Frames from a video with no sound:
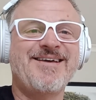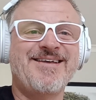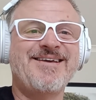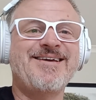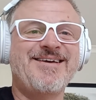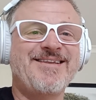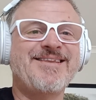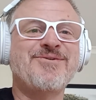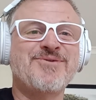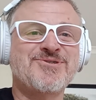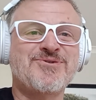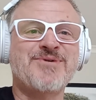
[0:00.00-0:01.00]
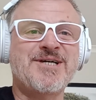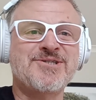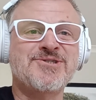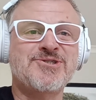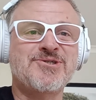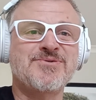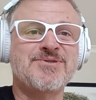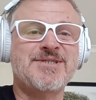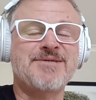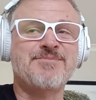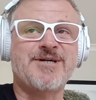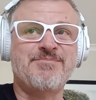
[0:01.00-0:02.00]
There was a reason she was
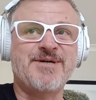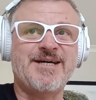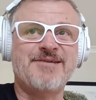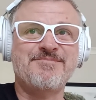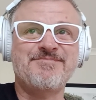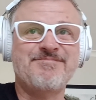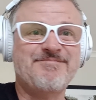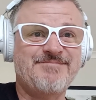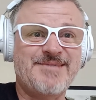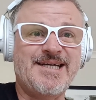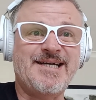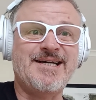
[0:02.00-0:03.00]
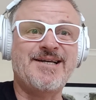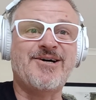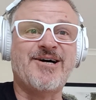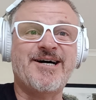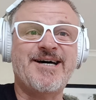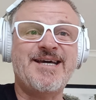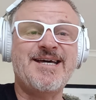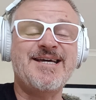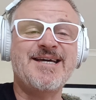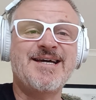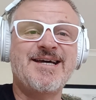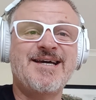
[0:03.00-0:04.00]
in my bed, and
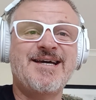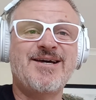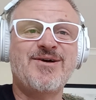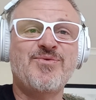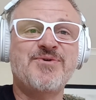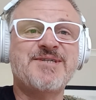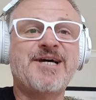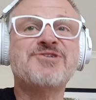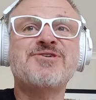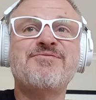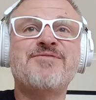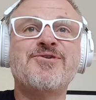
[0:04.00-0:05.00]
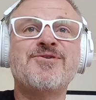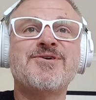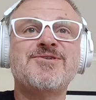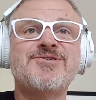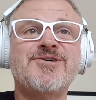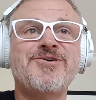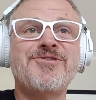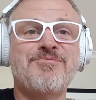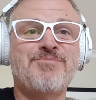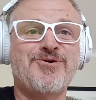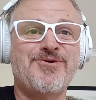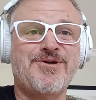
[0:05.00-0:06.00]
I was actually focused on the
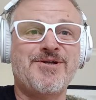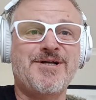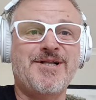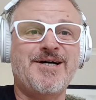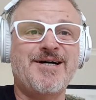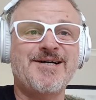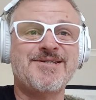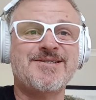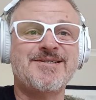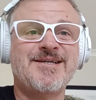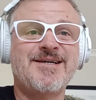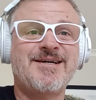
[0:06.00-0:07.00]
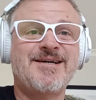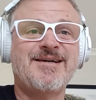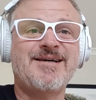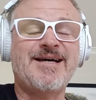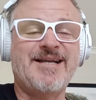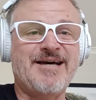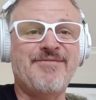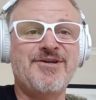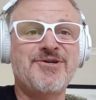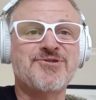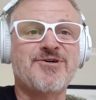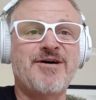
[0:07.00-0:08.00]
broken glass and having
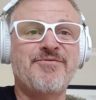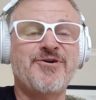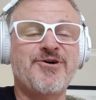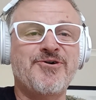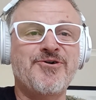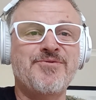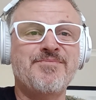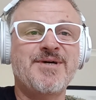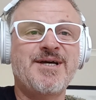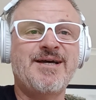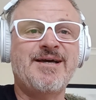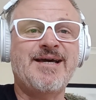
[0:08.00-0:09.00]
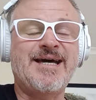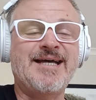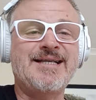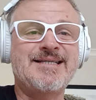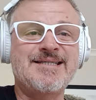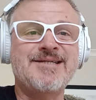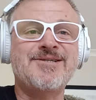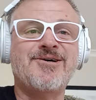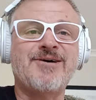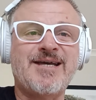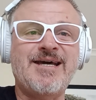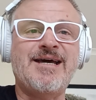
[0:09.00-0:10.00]
to drive her home and did
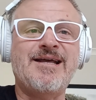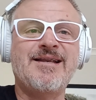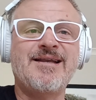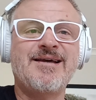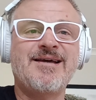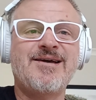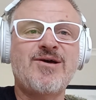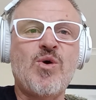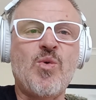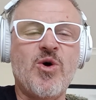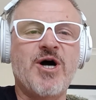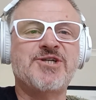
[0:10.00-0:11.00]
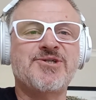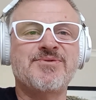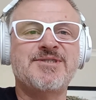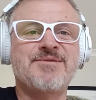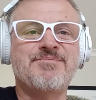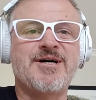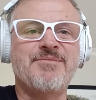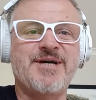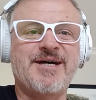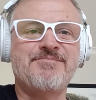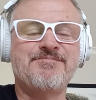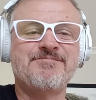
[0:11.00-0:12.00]
not get why she was in my
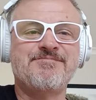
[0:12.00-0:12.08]
bed.